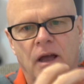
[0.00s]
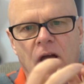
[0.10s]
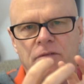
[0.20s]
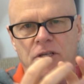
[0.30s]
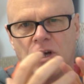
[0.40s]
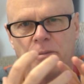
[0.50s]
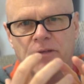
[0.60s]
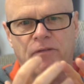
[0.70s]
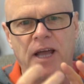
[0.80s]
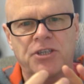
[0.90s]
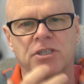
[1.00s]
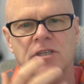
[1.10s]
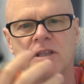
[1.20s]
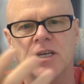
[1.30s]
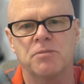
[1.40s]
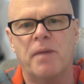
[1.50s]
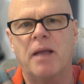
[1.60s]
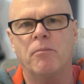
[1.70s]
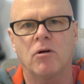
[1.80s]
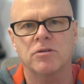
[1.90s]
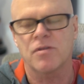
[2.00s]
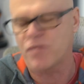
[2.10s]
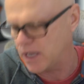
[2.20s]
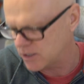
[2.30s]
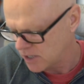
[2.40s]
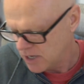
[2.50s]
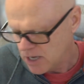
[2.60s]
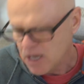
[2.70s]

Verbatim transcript: uh, uh, over the top of the flashes and these MagMods and things,